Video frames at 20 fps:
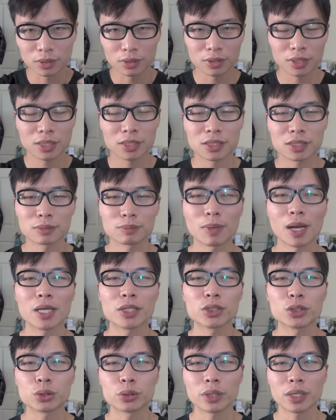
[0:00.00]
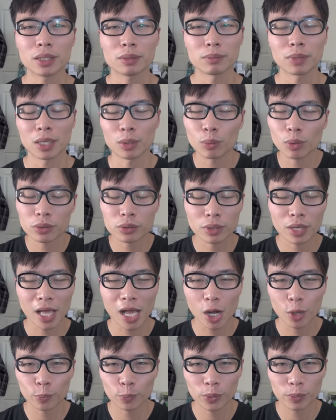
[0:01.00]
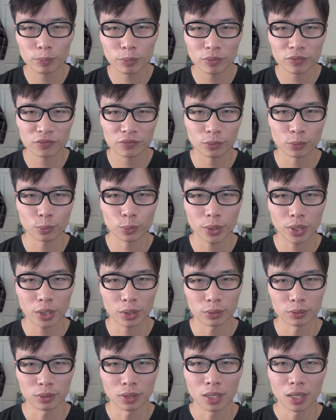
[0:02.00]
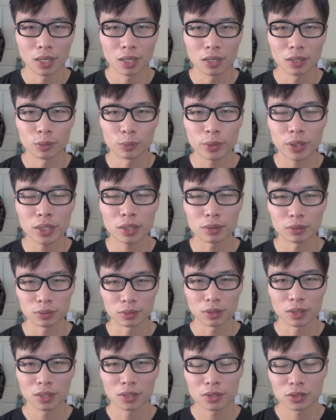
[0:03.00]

This is my dream. I want to help people for real.